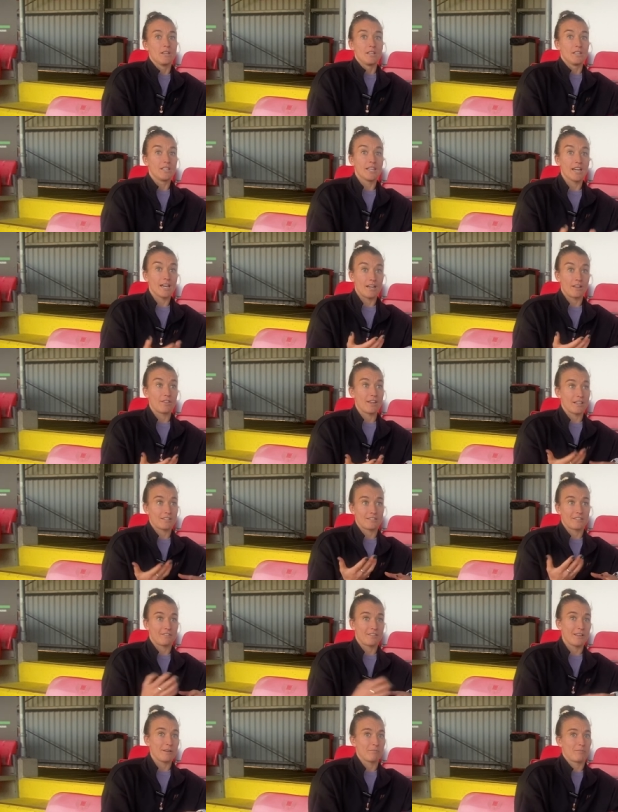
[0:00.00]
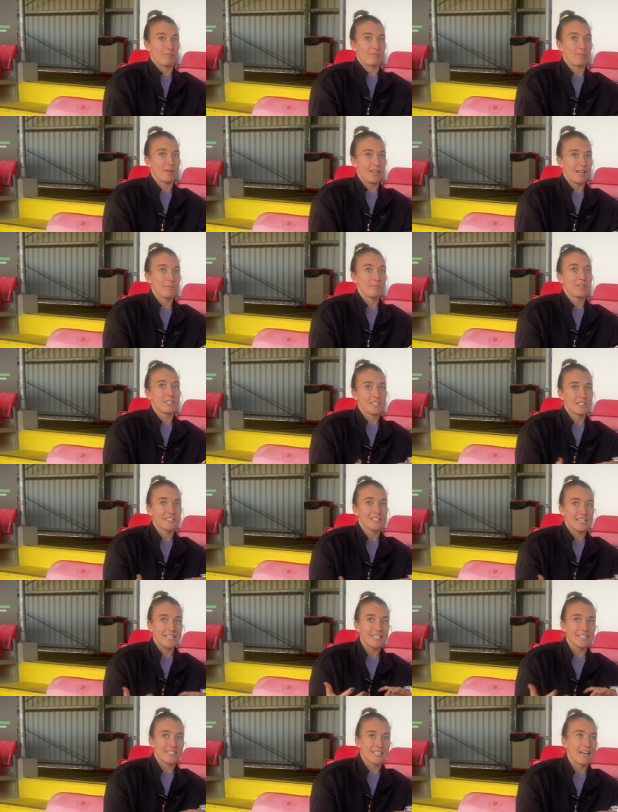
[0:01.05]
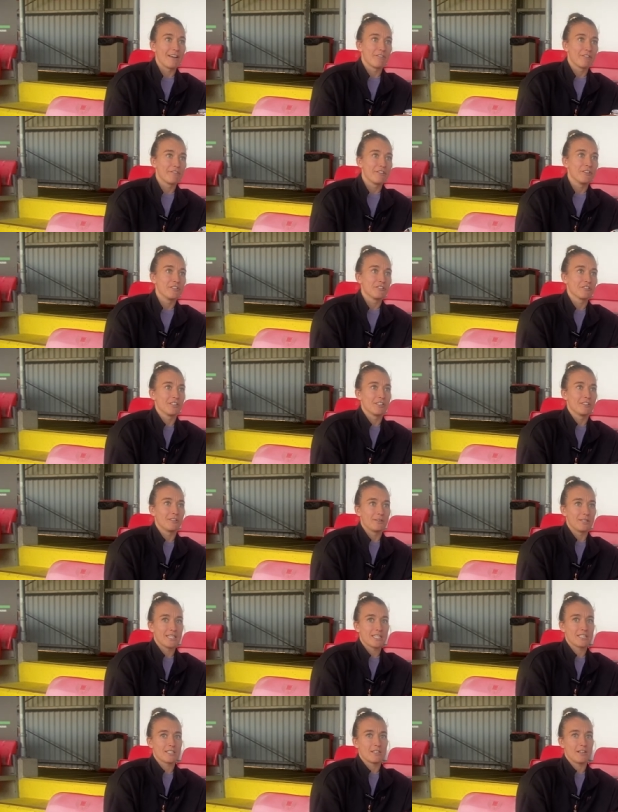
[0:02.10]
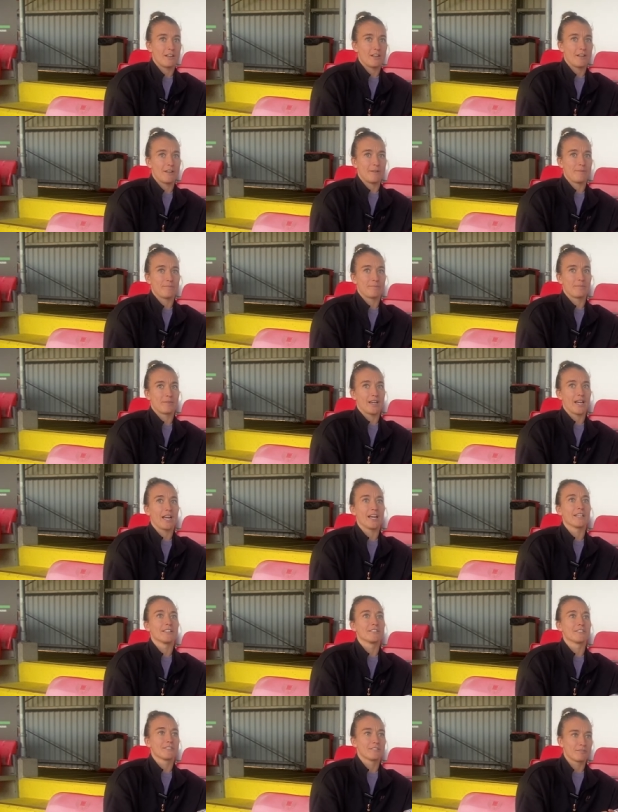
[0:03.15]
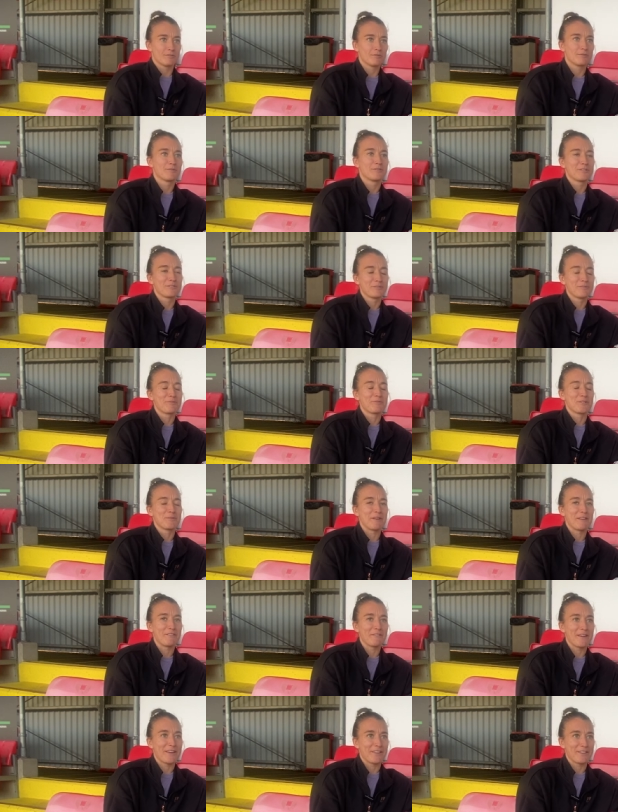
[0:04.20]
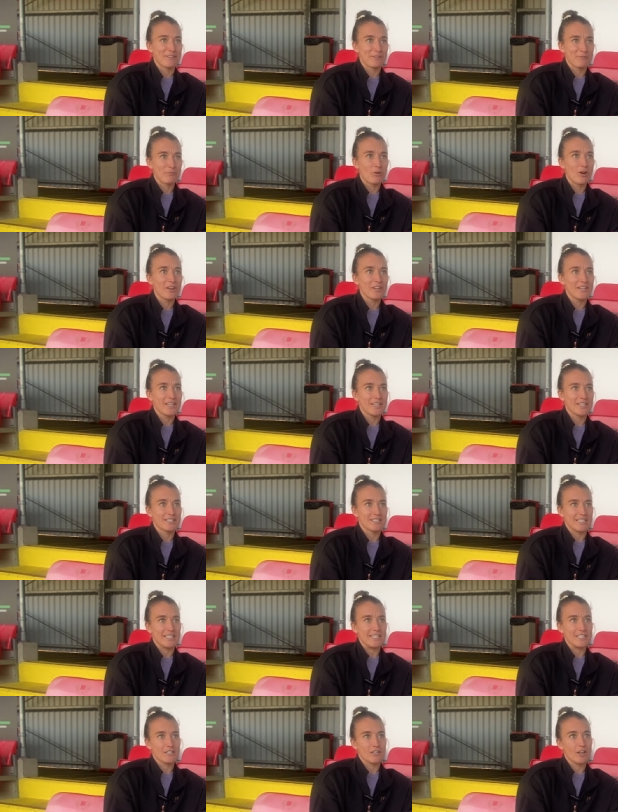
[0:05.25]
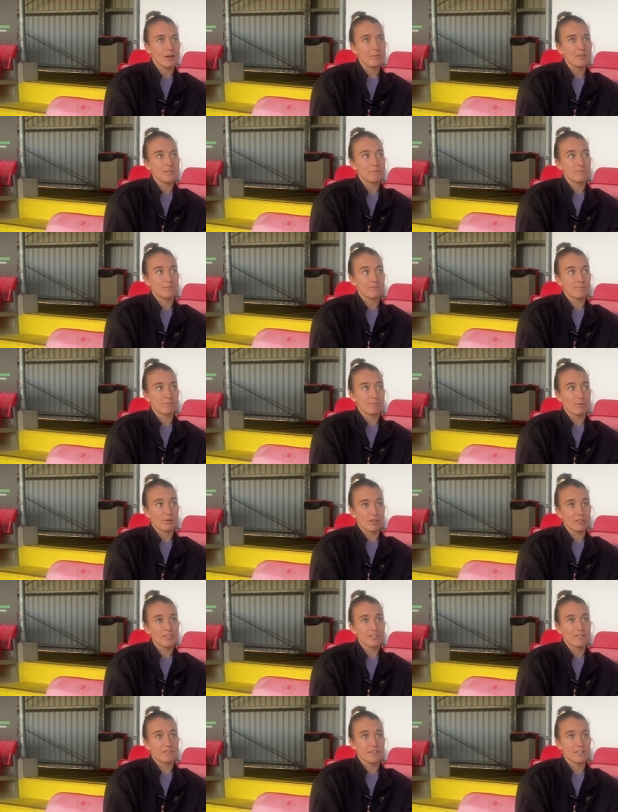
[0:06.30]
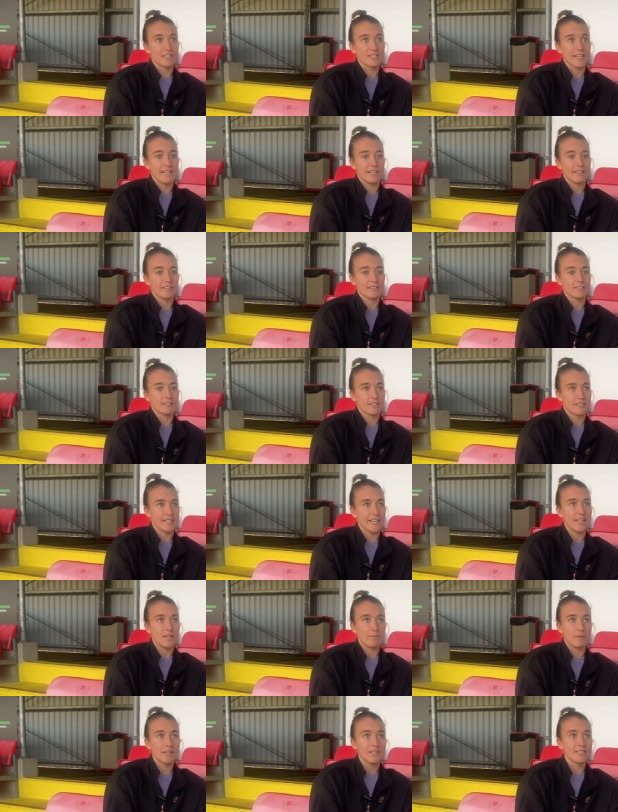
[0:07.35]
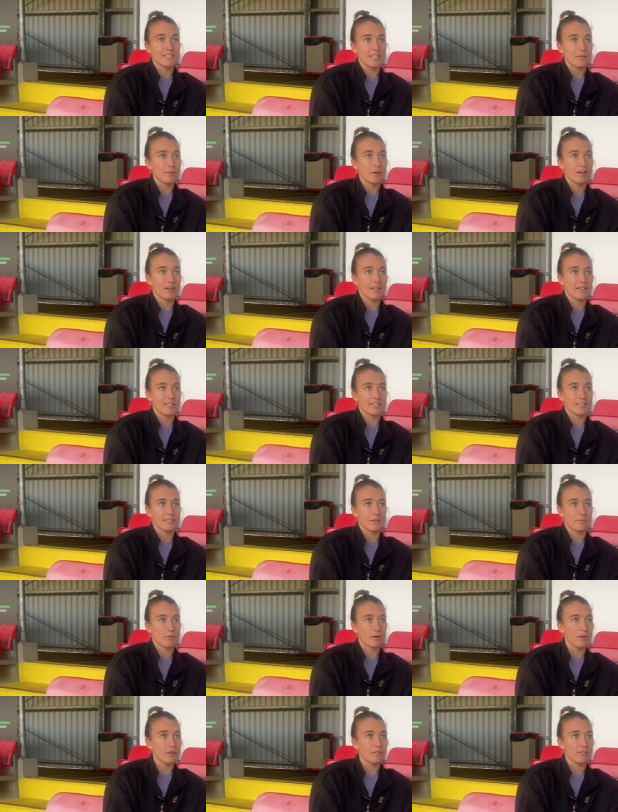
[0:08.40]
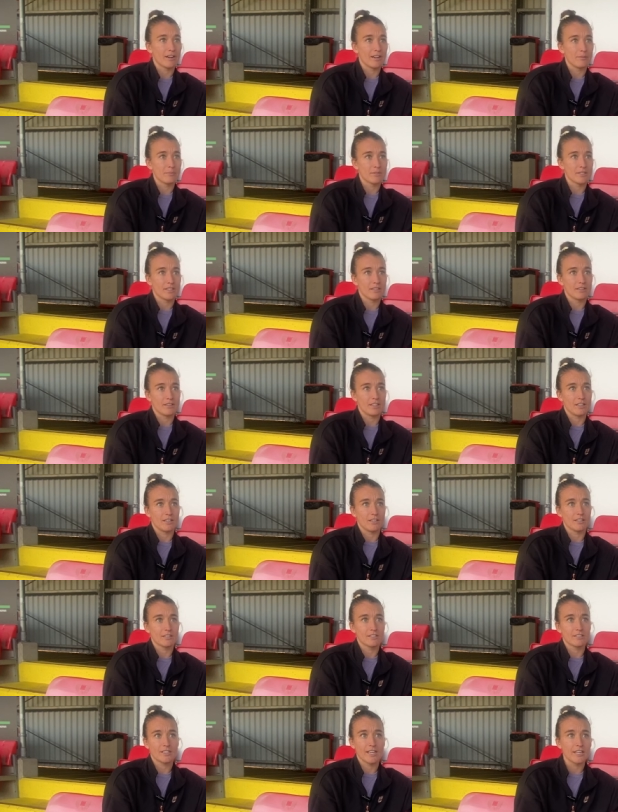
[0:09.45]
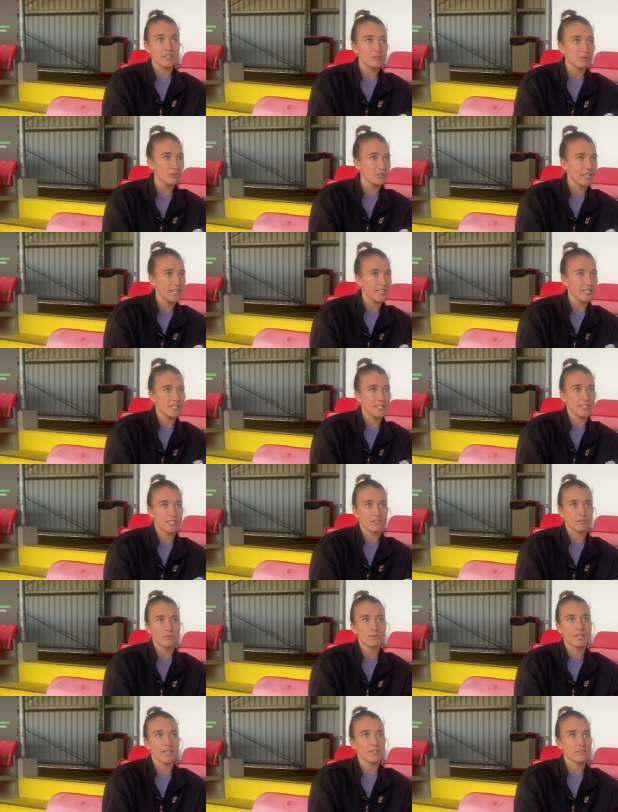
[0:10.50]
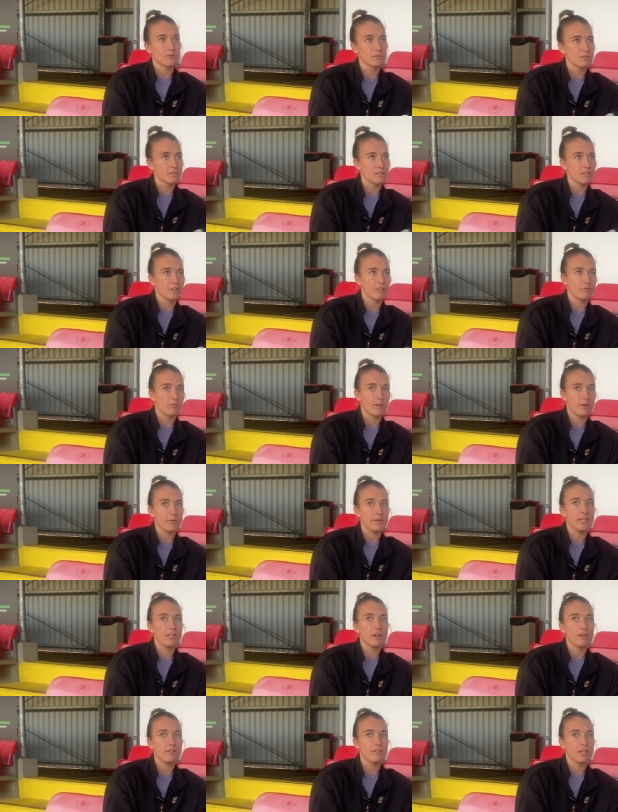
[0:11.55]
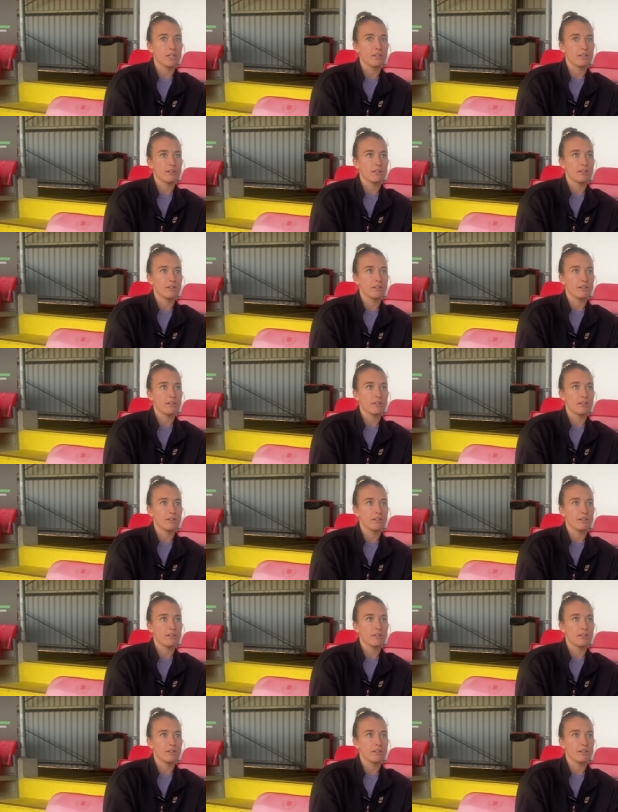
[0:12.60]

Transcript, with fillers: yeah that's the thing my ambitions is to have a future at Lewes um, and to be fair the one years at each club is because of the state sustainability behind the programs and the schedule changes and all that sort of stuff where we know that